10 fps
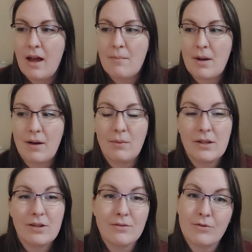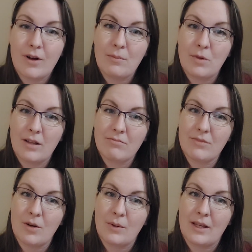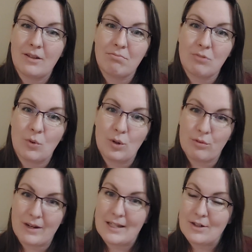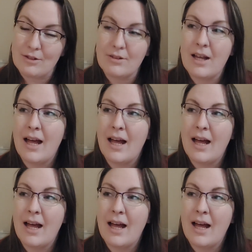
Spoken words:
but we couldn't find one that we all agreed on.